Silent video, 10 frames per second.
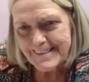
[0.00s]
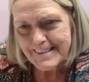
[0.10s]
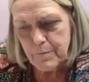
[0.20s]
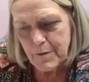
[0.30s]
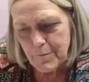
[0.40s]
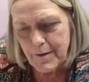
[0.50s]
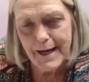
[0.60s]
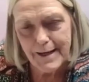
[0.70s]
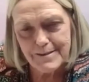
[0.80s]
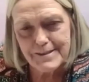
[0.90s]
I bought my
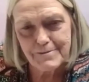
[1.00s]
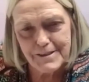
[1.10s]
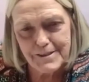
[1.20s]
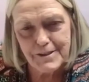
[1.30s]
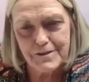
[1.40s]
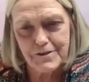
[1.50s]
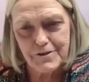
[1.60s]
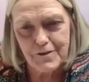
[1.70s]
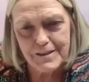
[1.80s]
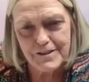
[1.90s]
house, it was new
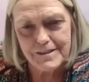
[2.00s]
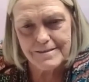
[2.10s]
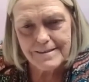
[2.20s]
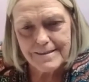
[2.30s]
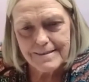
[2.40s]
construction,